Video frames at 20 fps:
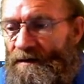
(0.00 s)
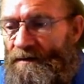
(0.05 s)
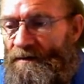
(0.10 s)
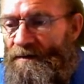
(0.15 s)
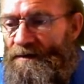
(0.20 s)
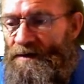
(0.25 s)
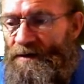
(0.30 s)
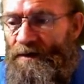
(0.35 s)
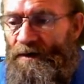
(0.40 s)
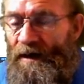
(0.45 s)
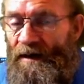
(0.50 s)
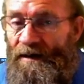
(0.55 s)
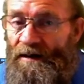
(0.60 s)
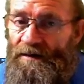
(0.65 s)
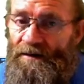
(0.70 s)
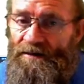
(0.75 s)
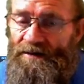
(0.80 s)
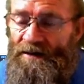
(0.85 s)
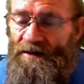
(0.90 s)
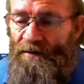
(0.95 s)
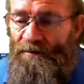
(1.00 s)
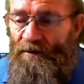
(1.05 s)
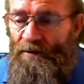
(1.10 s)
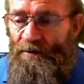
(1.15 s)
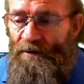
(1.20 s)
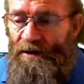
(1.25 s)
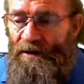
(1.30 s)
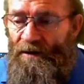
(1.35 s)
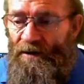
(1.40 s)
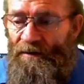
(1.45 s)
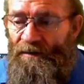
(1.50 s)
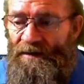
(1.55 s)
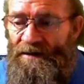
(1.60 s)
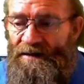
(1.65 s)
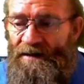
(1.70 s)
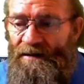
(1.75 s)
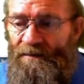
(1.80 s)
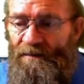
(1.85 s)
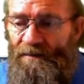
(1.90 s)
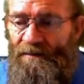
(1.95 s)
it's a good idea to save your work,
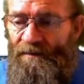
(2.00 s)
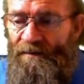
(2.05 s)
obviously.